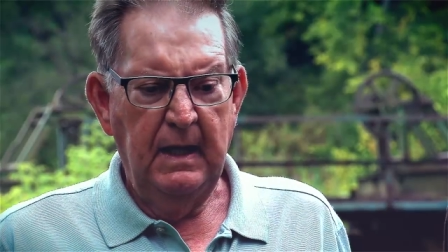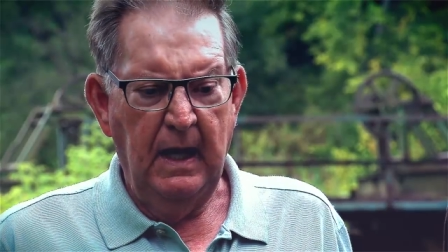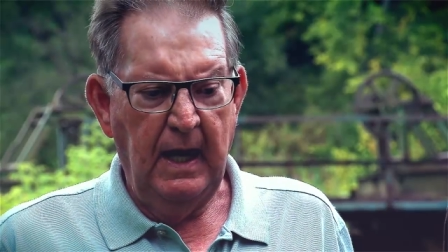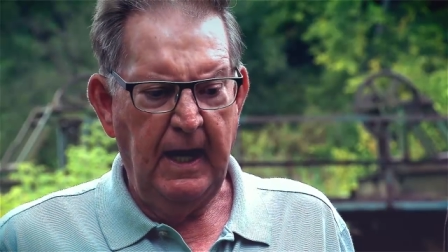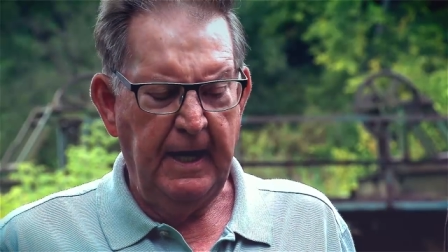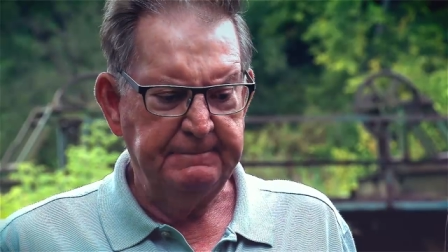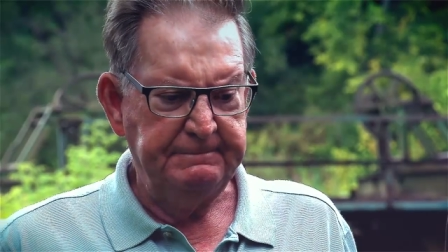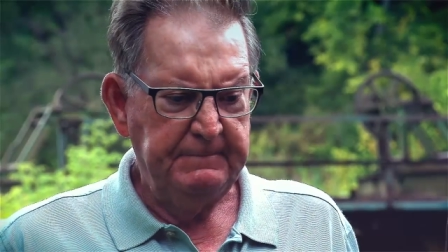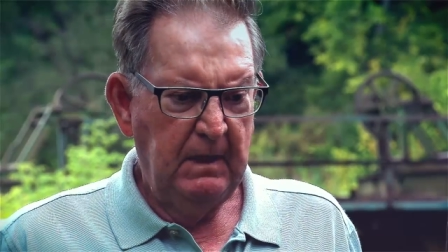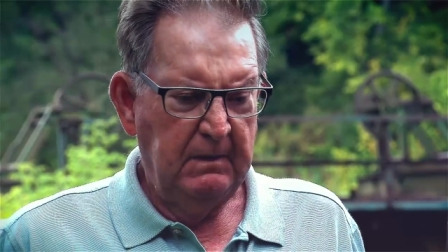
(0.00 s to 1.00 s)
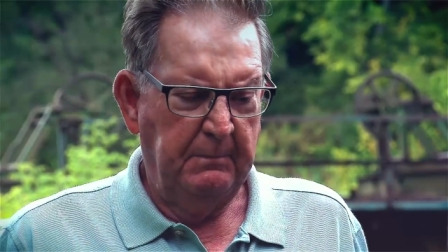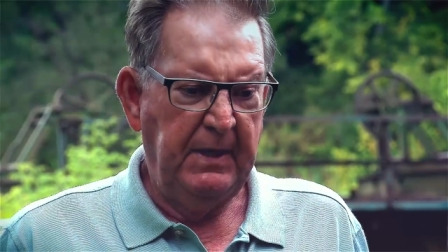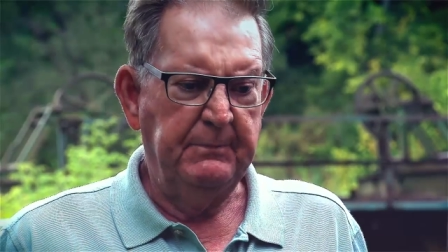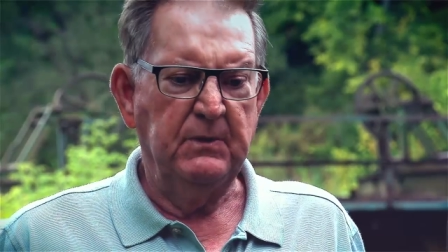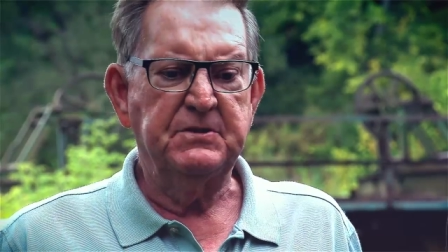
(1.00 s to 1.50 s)
The
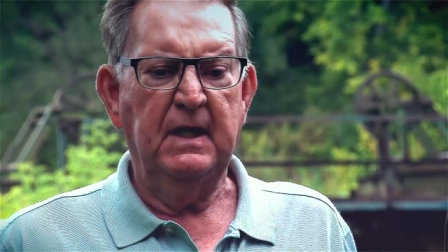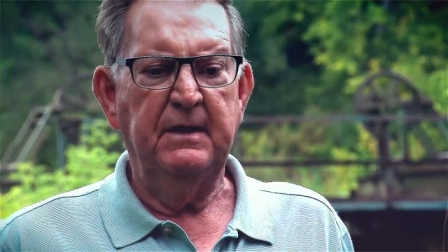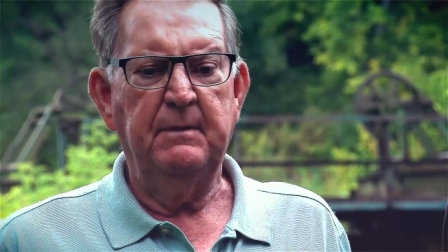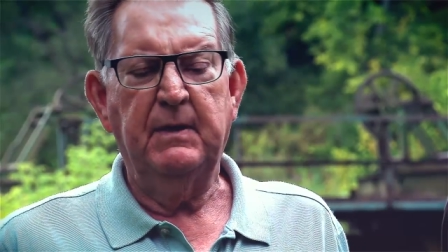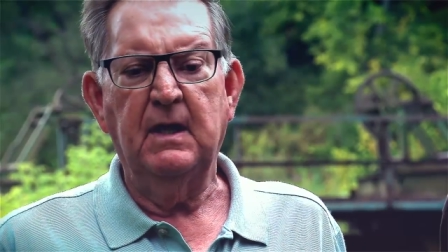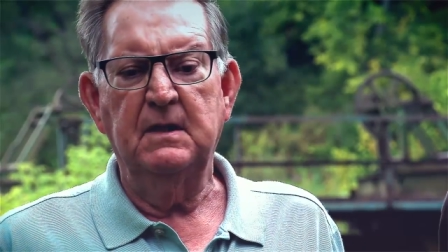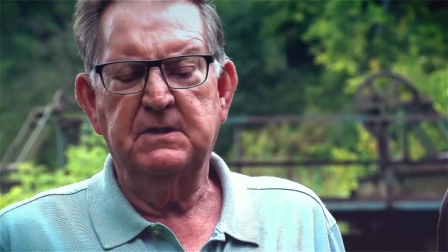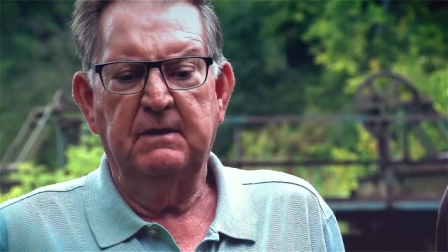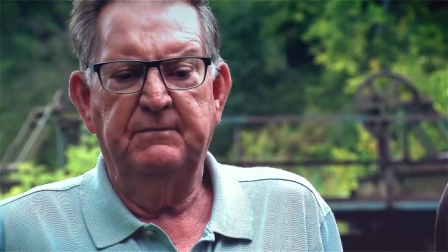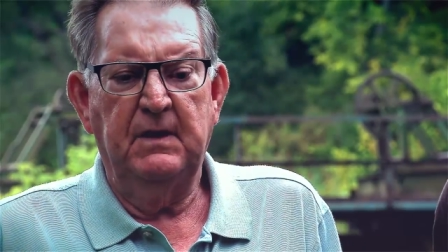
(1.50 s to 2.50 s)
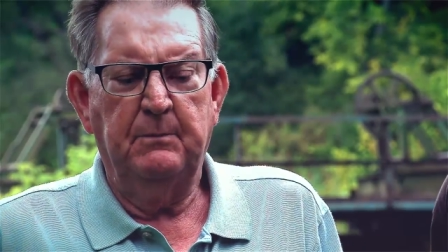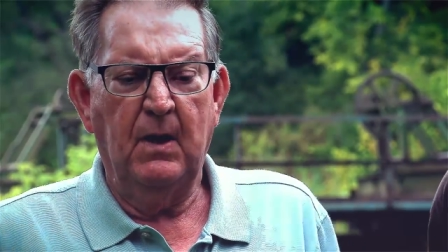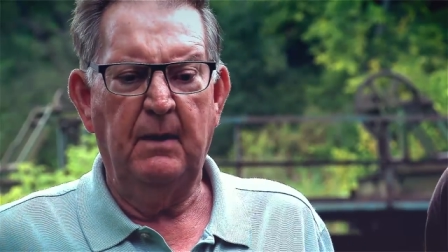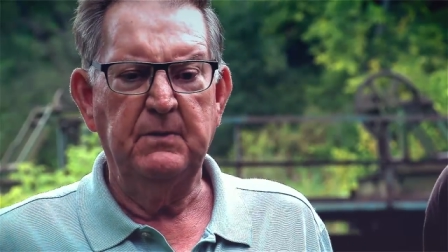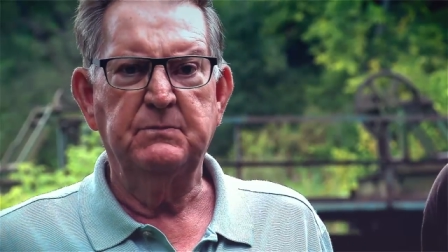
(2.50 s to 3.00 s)
people say that because of the
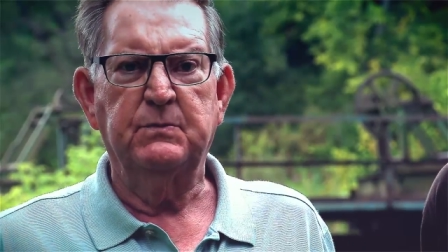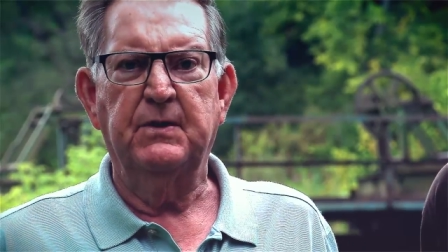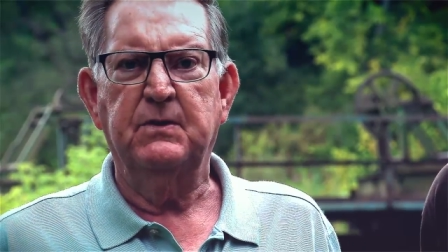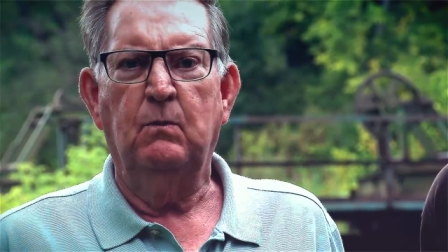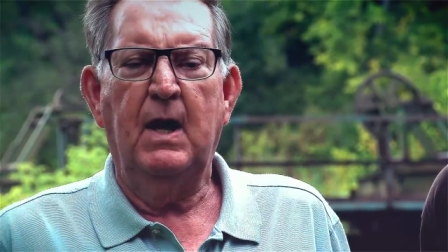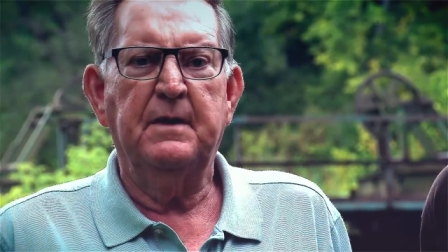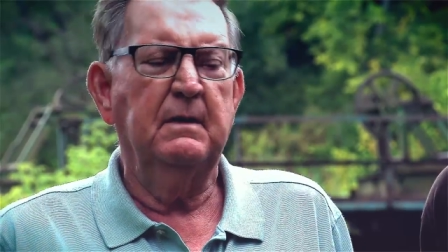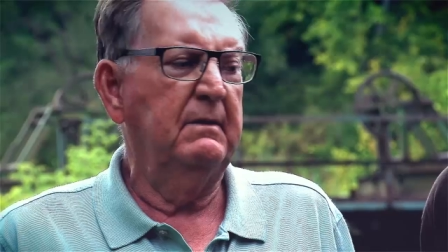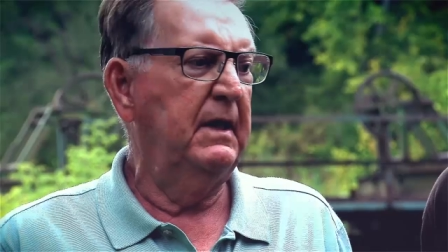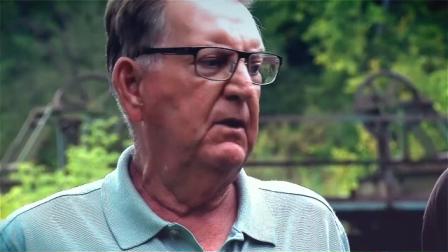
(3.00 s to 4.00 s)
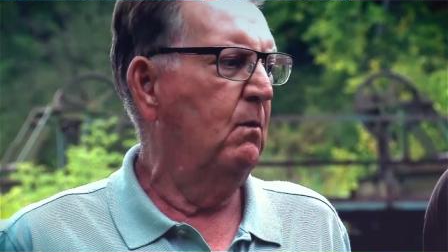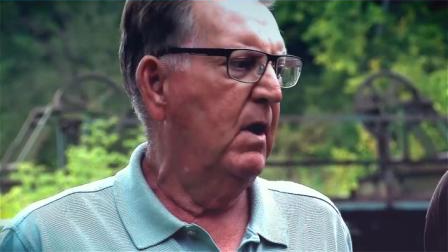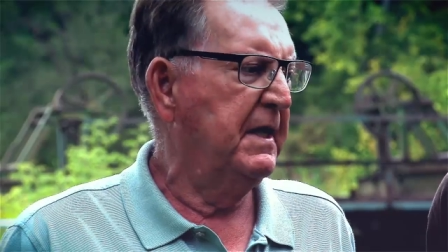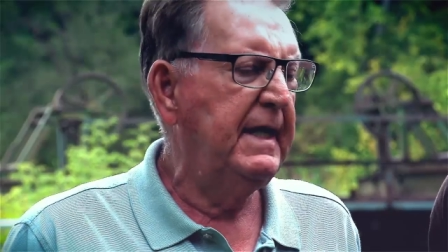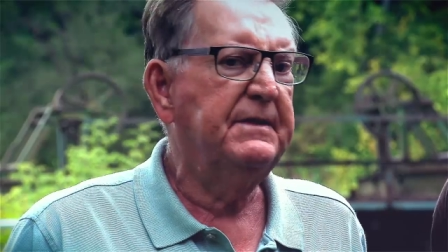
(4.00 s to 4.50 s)
problems with the water, they don't
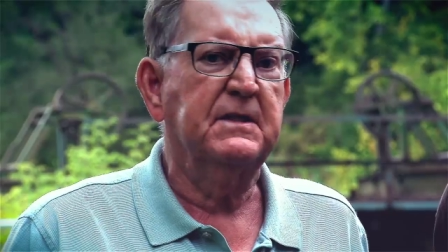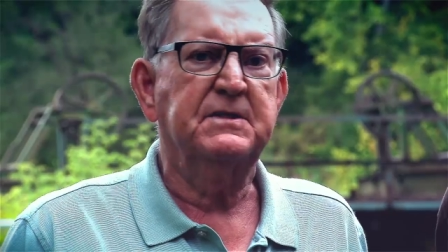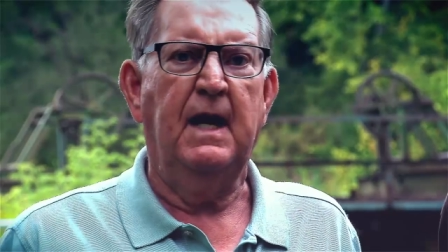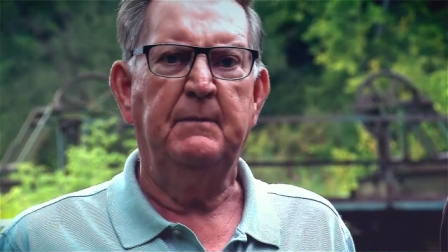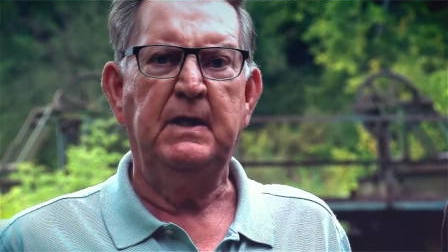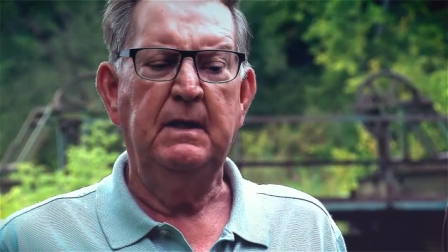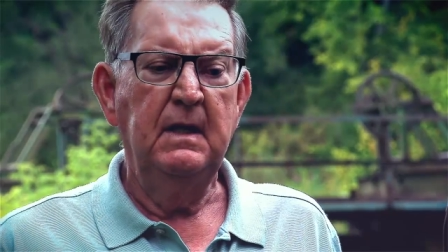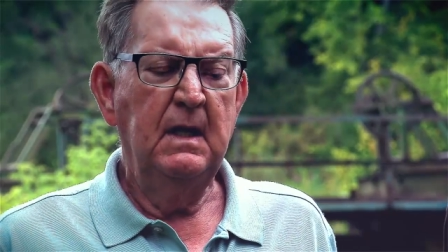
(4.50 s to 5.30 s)
want to eat the salmon.